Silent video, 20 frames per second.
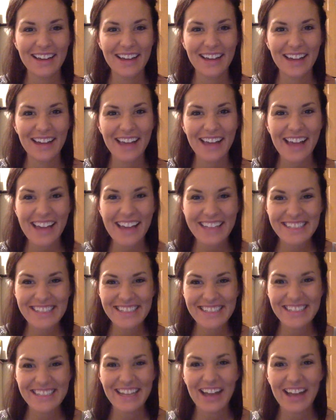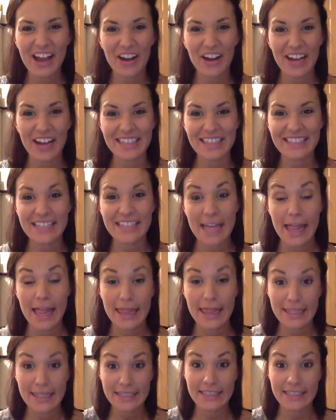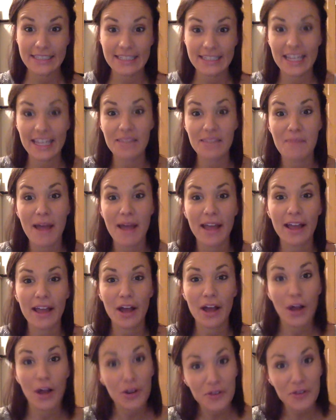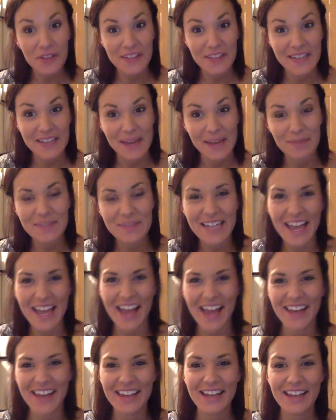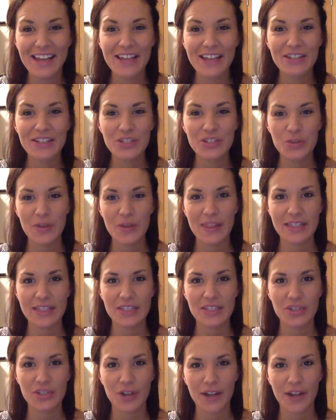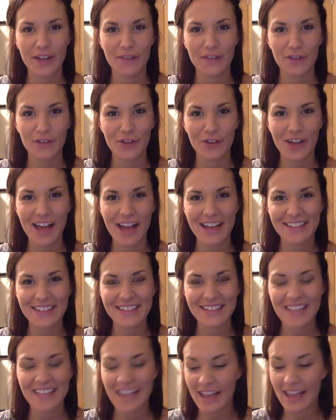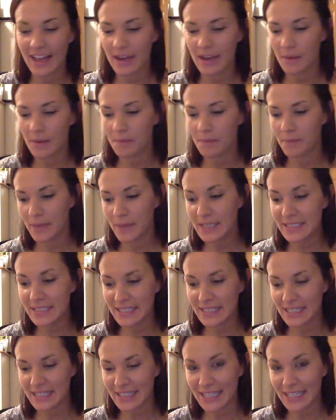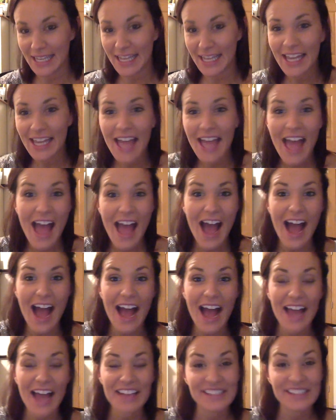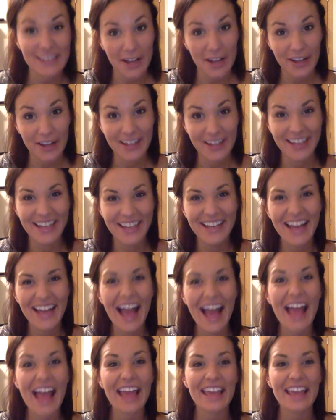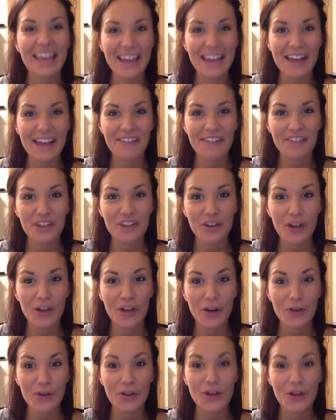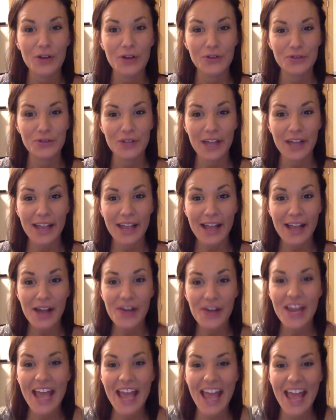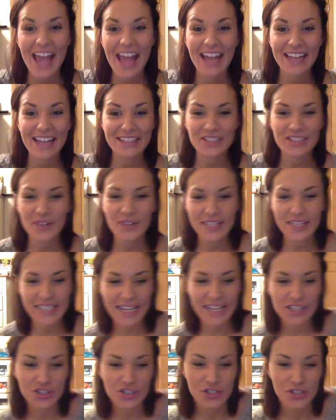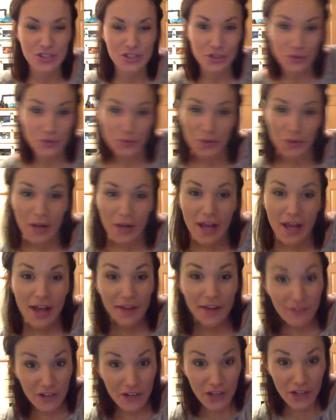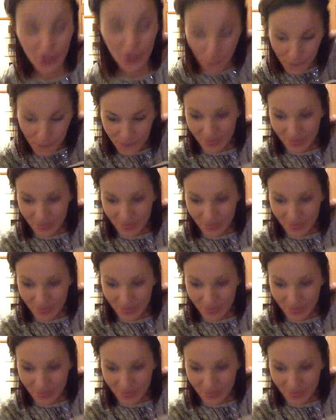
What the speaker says: Hey guys! All right, this is like my 100th attempt at doing this training for you guys, and basically, I suck. I cannot figure out Google Hangout, and so I decided to just do a video,